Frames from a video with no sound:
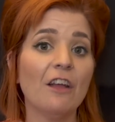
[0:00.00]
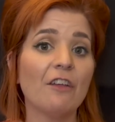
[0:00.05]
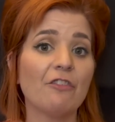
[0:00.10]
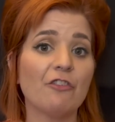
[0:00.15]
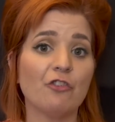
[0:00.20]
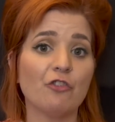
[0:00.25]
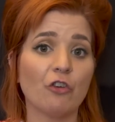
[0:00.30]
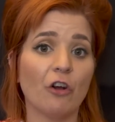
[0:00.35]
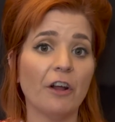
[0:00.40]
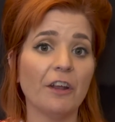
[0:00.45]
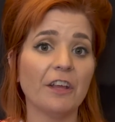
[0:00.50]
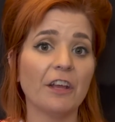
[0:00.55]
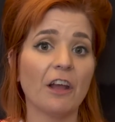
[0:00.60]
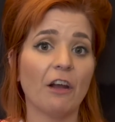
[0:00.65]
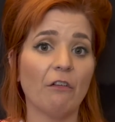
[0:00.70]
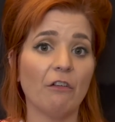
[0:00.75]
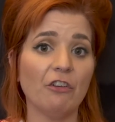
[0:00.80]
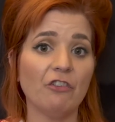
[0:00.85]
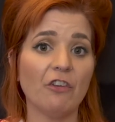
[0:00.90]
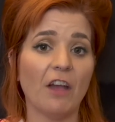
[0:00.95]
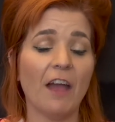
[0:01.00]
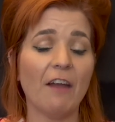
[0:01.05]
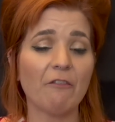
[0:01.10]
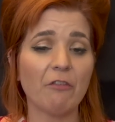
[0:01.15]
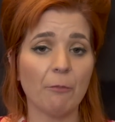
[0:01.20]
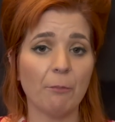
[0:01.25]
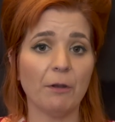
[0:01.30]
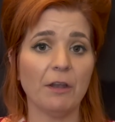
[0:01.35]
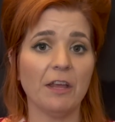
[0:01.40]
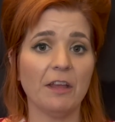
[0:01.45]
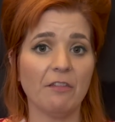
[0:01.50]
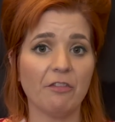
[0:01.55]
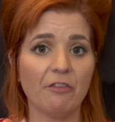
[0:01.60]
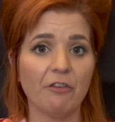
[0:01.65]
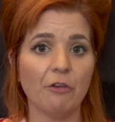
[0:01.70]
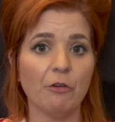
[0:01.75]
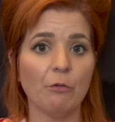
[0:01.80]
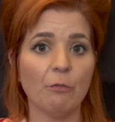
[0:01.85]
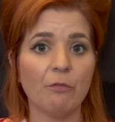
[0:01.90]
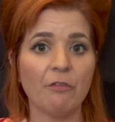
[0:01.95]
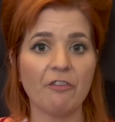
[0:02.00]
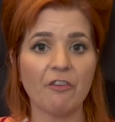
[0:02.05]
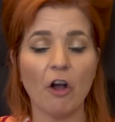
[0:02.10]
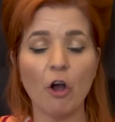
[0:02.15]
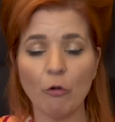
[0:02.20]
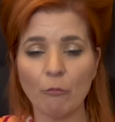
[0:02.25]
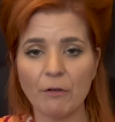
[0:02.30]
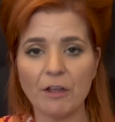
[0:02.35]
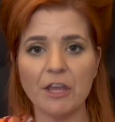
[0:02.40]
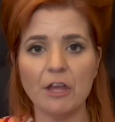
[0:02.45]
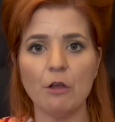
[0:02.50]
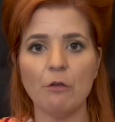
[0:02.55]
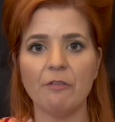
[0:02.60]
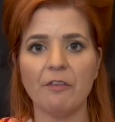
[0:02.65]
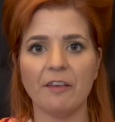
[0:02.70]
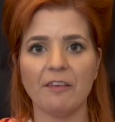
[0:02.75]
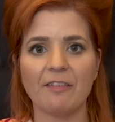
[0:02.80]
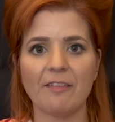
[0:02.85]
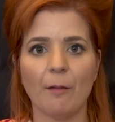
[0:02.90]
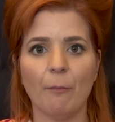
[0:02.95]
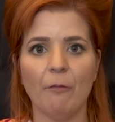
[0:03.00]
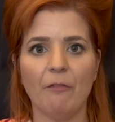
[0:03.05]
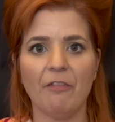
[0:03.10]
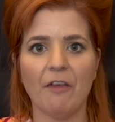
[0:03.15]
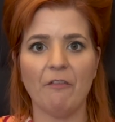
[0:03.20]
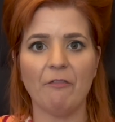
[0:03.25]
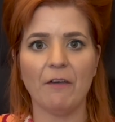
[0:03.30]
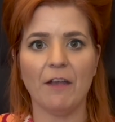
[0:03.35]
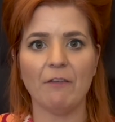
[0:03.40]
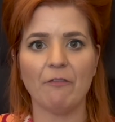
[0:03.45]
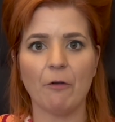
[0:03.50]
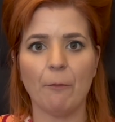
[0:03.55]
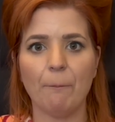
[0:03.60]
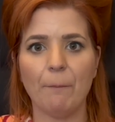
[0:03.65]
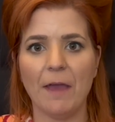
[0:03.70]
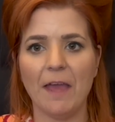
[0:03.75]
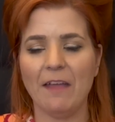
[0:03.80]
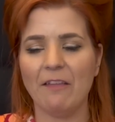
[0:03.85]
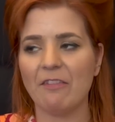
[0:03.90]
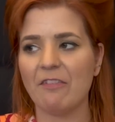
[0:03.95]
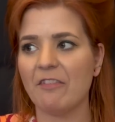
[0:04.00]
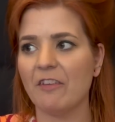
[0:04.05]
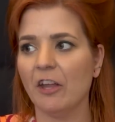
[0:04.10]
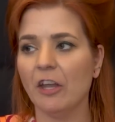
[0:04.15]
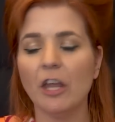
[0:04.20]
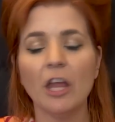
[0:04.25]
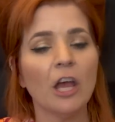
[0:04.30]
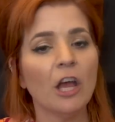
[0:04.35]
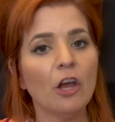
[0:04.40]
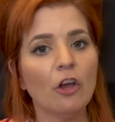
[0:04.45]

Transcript: to try and encourage everybody to start reusing some of their favourite bits and